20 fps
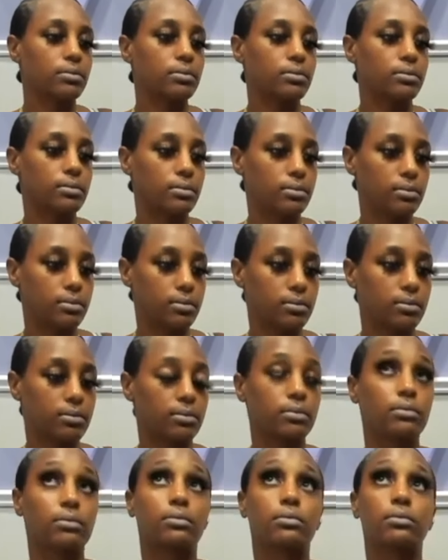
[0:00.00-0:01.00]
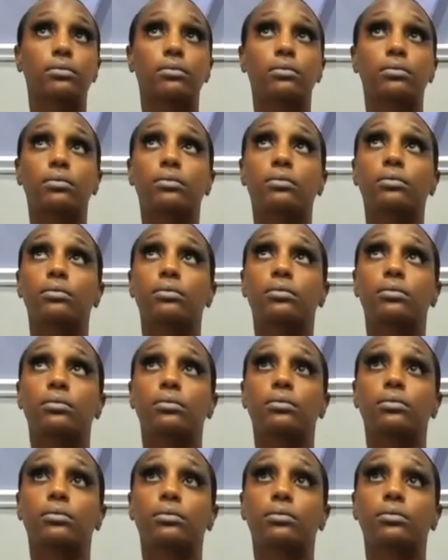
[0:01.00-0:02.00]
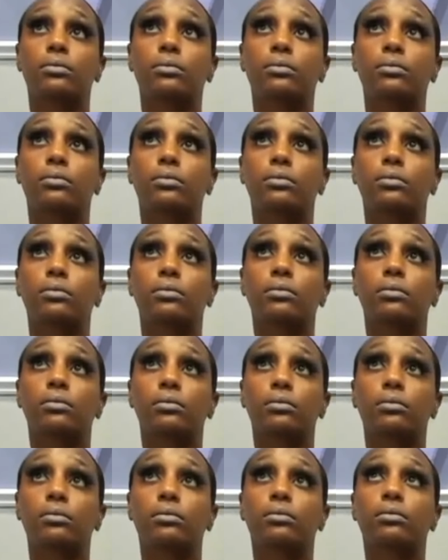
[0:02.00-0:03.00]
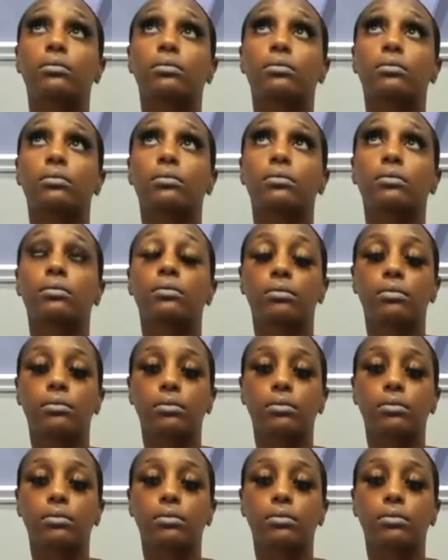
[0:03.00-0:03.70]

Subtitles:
No words are spoken by the person on screen.